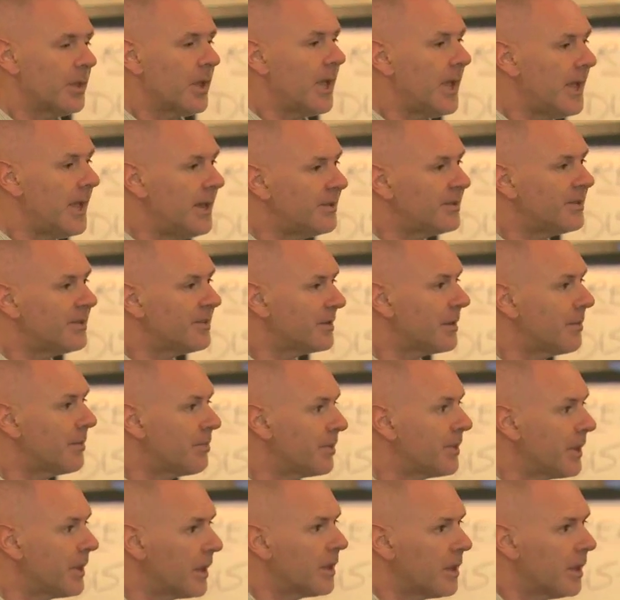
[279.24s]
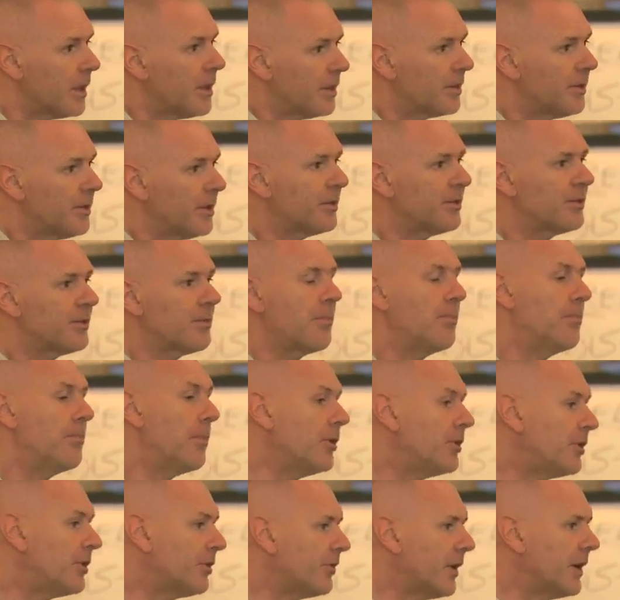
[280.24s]
into something that's
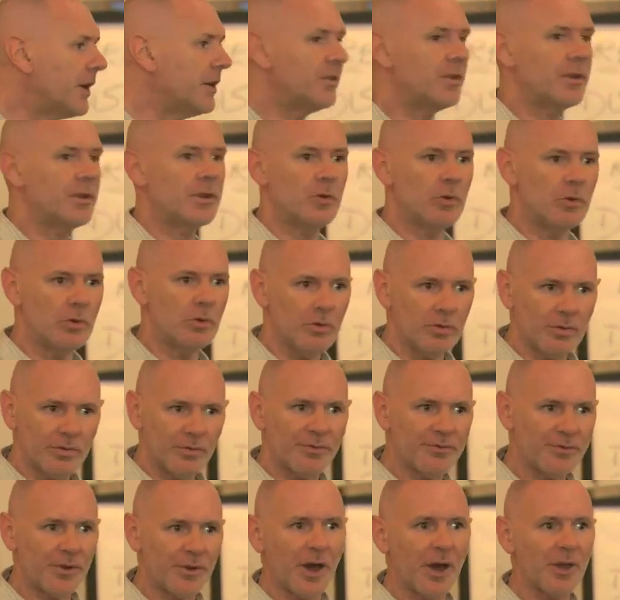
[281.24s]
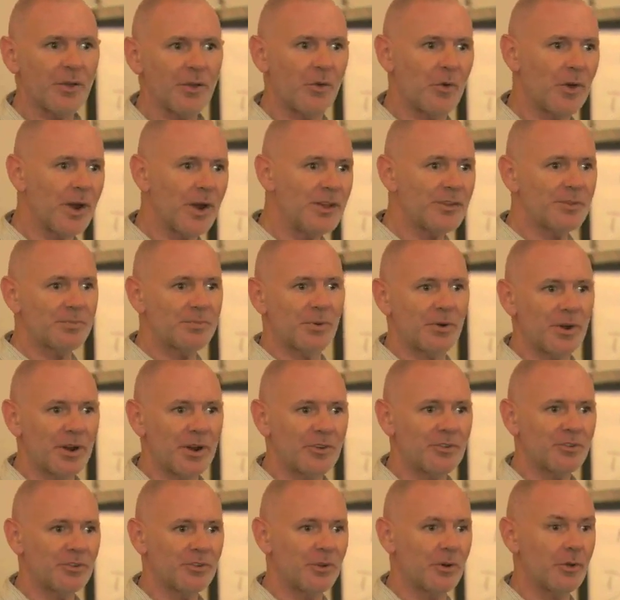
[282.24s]
motivating or fun or
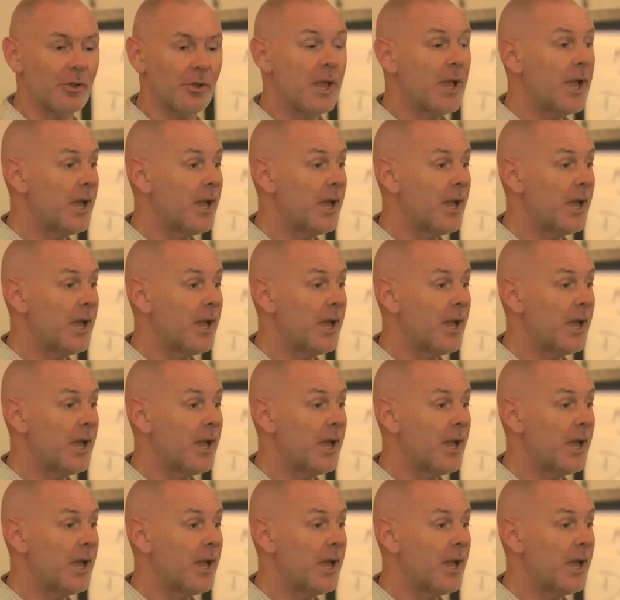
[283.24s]
inspirational.